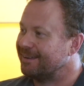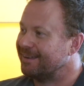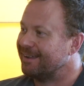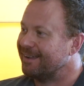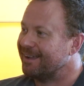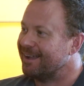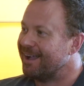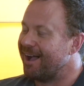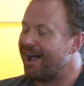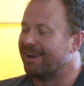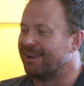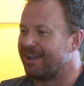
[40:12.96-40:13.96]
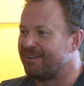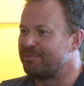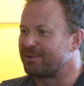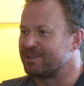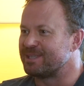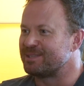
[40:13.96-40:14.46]
And I
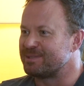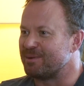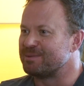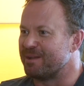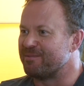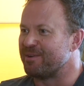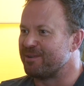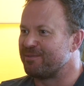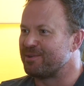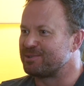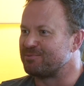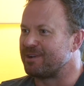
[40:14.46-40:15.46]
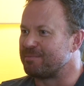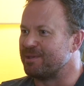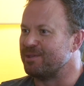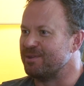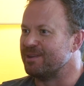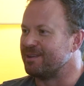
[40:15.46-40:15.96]
laugh because that's, that was my very first rugby
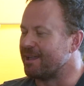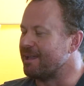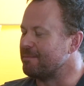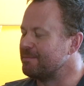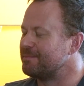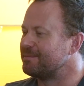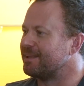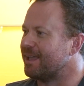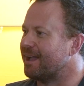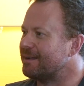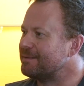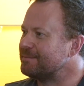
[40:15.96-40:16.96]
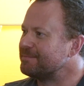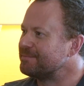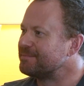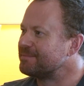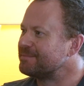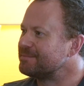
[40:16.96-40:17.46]
union game. Yes, oh. yeah.
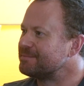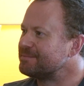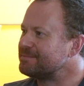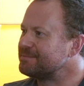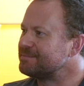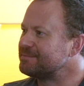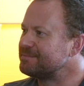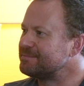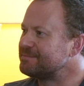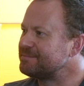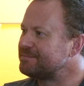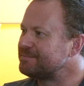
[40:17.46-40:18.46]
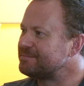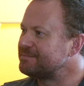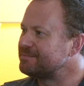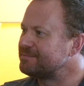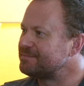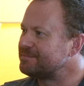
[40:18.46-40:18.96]
yes. And that, a trauma
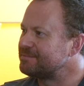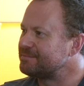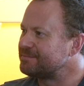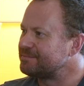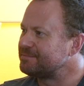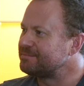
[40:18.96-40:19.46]
like that